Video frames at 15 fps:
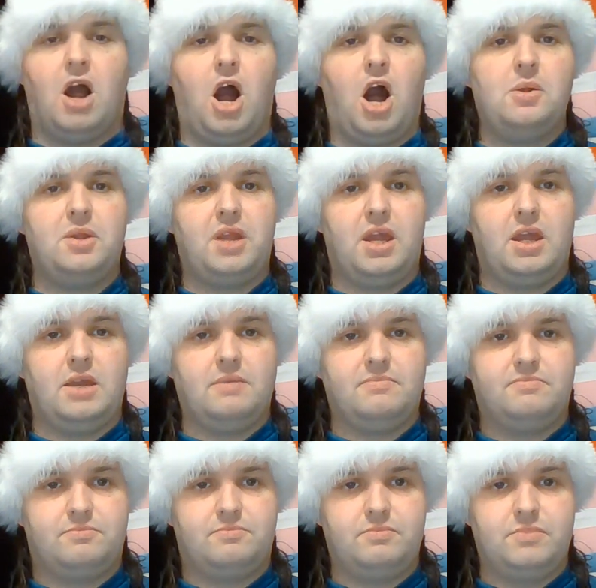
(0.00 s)
holiday
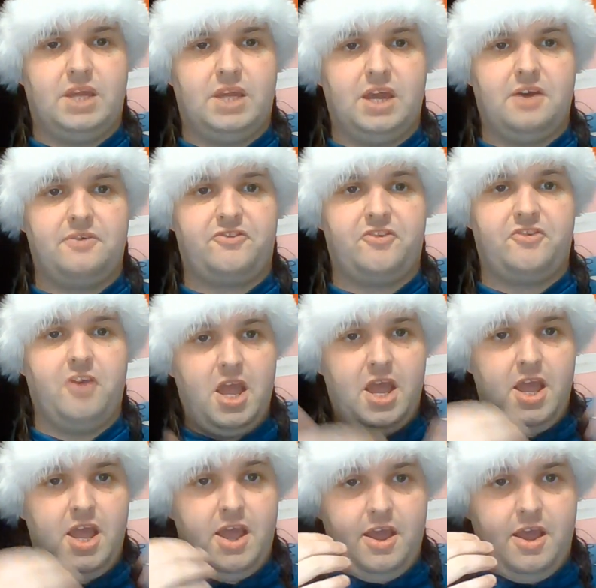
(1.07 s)
gifts
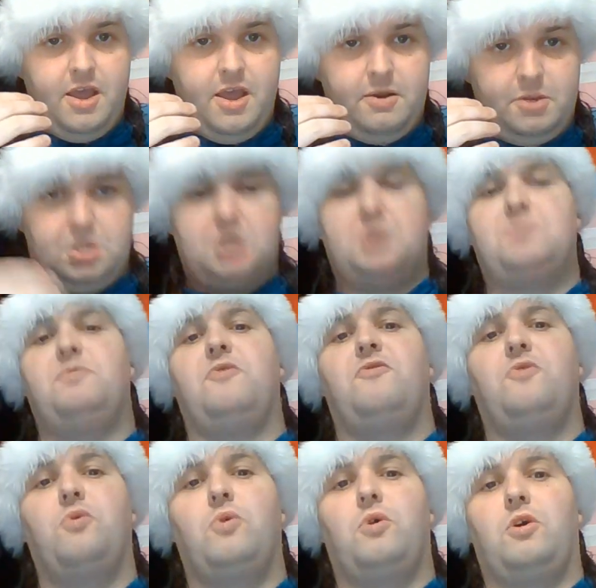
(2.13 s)
just
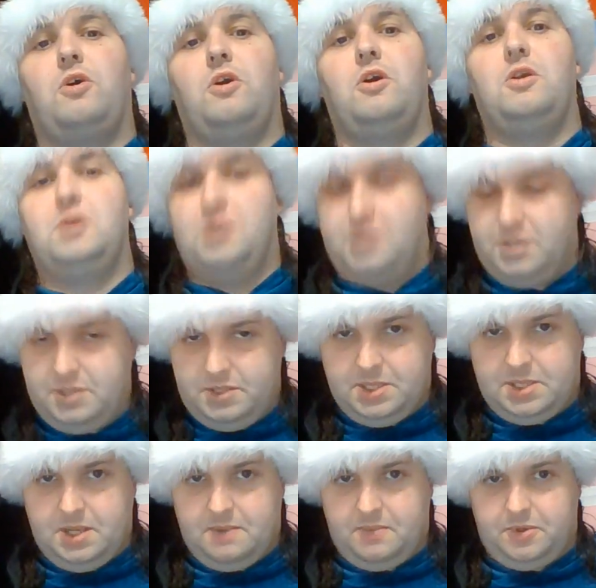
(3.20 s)
before
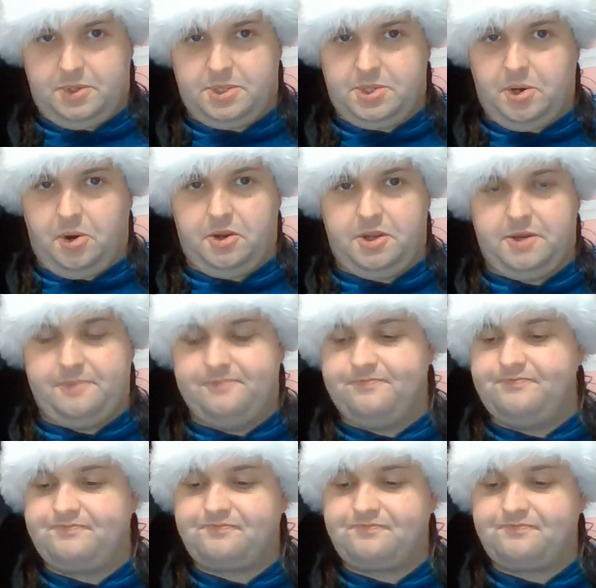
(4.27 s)
December started.